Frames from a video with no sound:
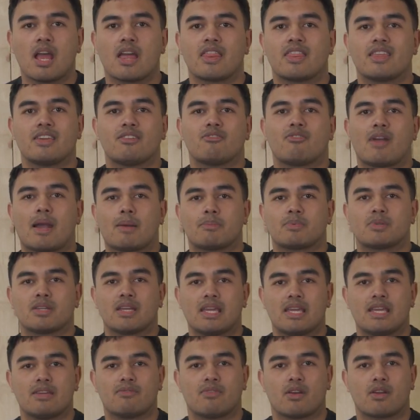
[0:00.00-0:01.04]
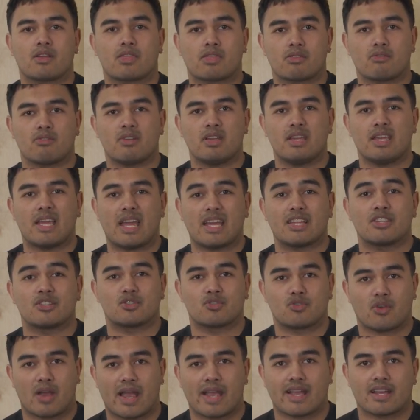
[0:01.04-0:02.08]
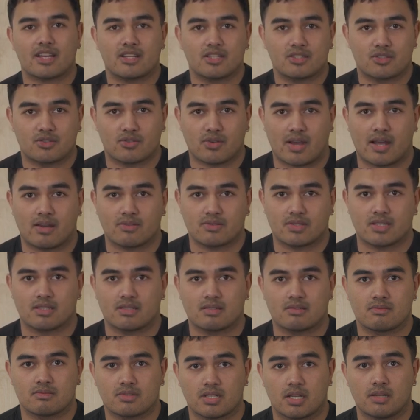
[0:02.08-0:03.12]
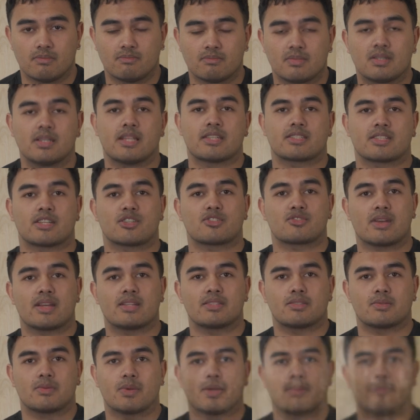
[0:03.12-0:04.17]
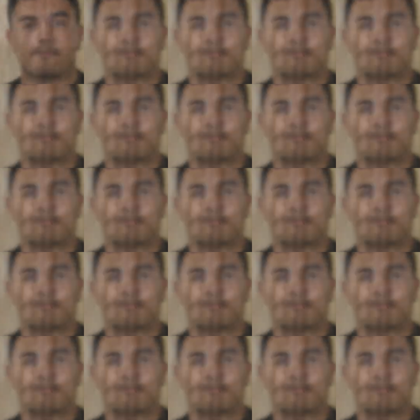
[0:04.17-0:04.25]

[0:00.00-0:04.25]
the Raptor Evo 3 and Drack Trousers. So let's get straight into it.